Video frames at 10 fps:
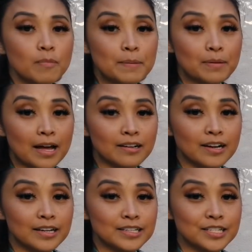of my plant
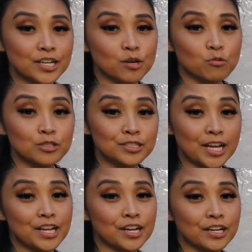cuttings here will
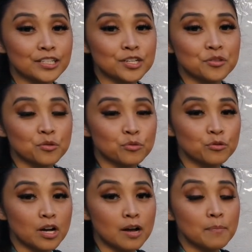stay here until they
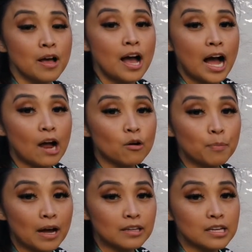root up. I will
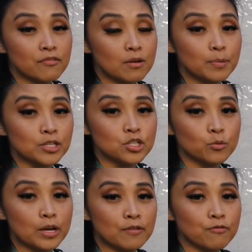probably give a bunch
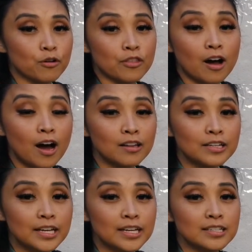away for the
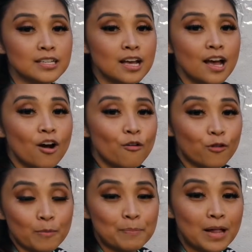holidays
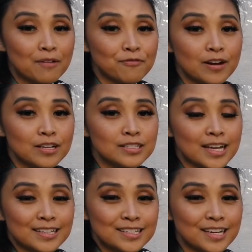for my plant friends
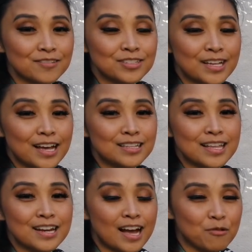as gifts and
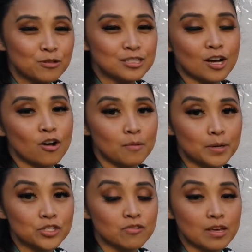then I will sell a
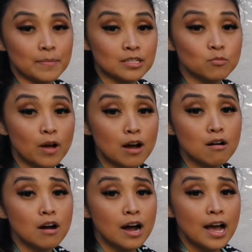bunch of them as
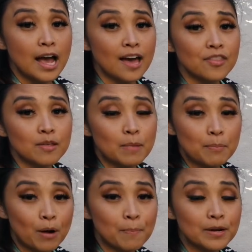well. And then
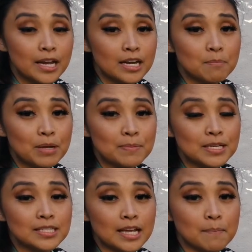my propagated
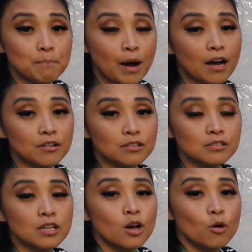babies in
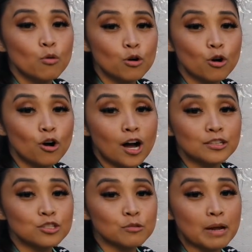bottles will go
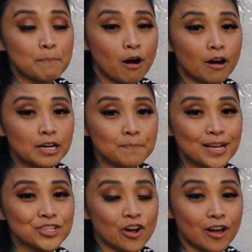onto my potting
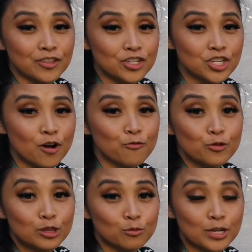bench on the shelf
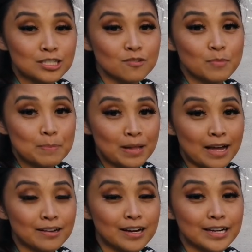with the rest of my
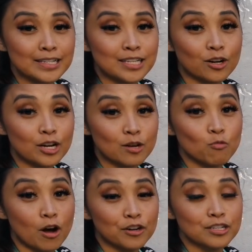plant cuttings that are in
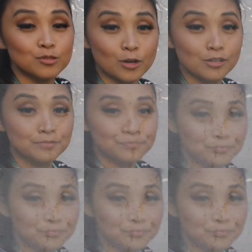water as well. I'm gonna